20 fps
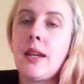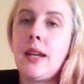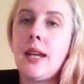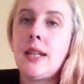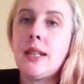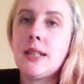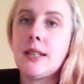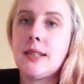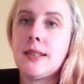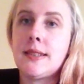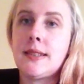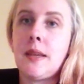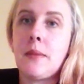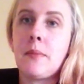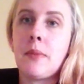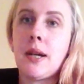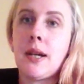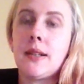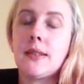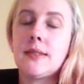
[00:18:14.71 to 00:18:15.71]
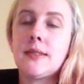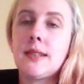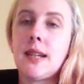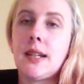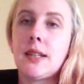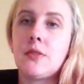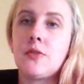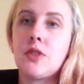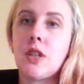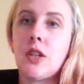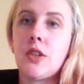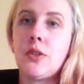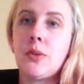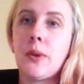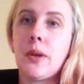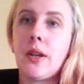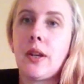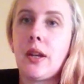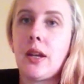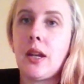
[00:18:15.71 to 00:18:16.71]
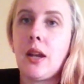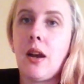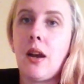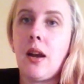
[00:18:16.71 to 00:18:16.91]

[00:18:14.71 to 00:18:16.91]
end of December, start of January,